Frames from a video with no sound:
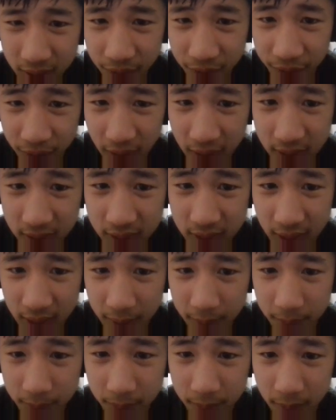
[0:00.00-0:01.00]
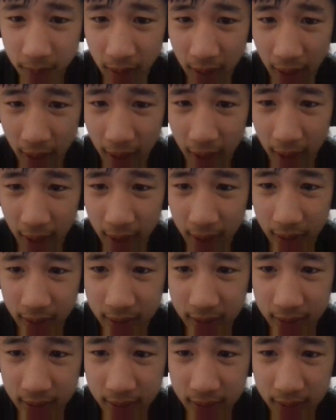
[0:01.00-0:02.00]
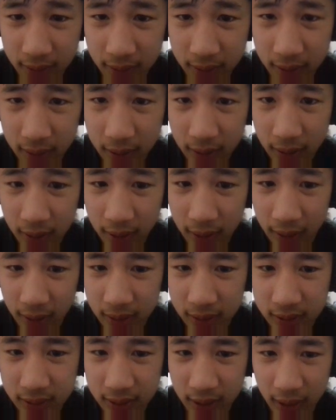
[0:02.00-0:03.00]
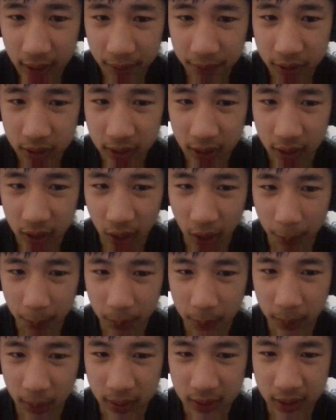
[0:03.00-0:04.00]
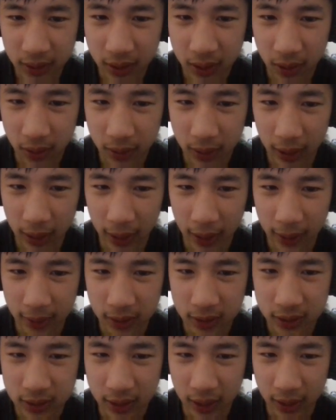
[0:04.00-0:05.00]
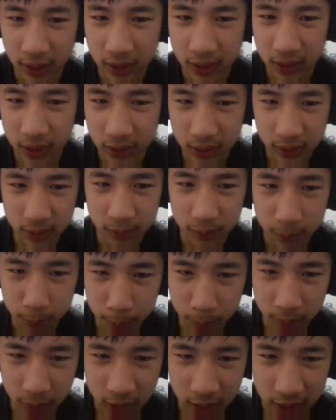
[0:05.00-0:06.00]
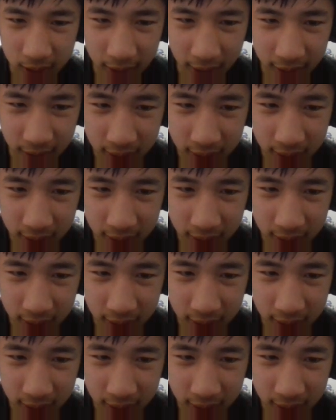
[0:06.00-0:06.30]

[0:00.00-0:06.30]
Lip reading: fix it, and instead of just like copy and paste the code, I decided to just get the